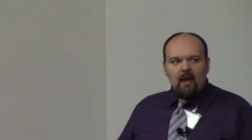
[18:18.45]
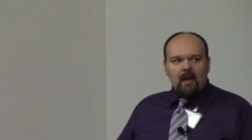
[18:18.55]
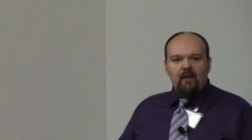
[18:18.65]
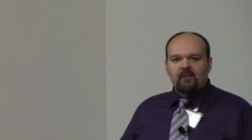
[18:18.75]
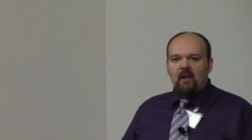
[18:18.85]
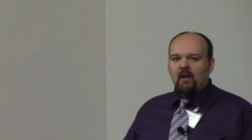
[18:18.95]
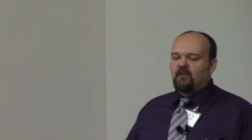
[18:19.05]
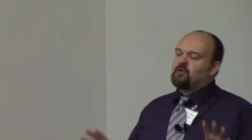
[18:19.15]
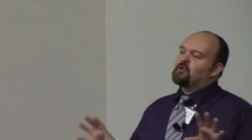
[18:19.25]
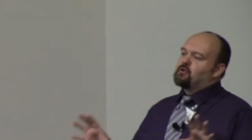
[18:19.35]
is not
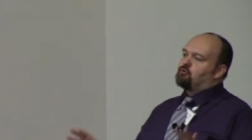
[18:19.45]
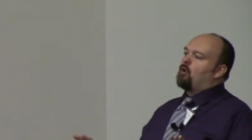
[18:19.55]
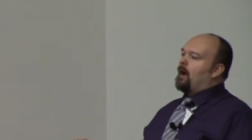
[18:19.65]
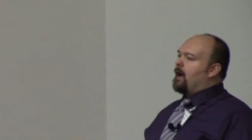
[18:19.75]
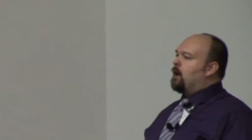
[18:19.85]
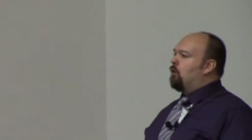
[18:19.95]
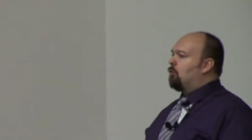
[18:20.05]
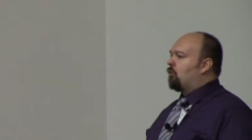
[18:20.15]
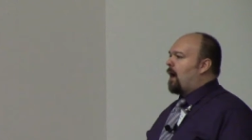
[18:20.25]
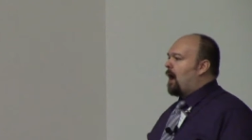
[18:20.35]
strutting
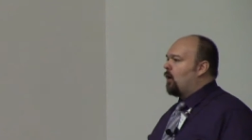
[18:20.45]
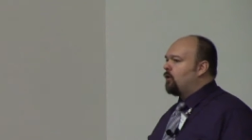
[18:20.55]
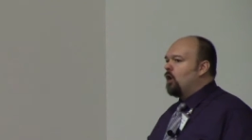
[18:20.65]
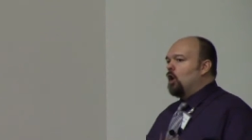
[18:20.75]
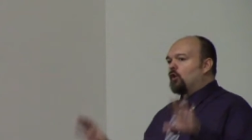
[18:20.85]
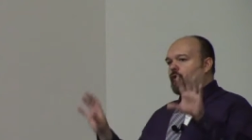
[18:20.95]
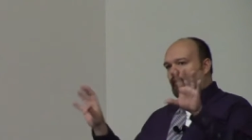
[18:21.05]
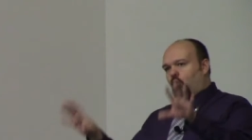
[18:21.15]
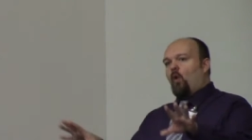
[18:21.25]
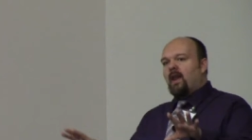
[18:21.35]
around
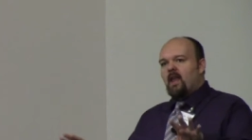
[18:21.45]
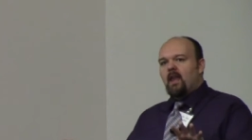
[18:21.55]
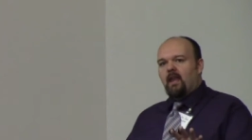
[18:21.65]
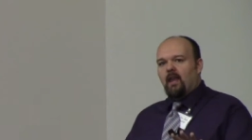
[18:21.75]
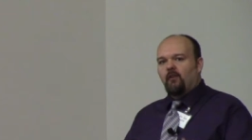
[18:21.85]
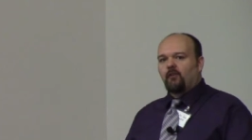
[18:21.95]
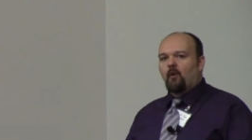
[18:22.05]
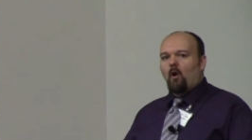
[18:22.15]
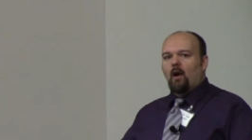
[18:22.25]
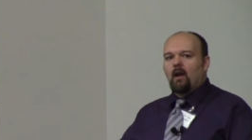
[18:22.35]
swinging his
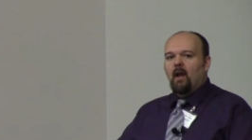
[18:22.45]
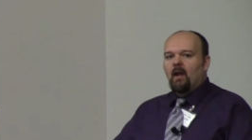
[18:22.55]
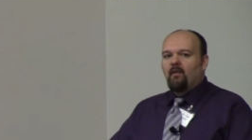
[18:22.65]
sword.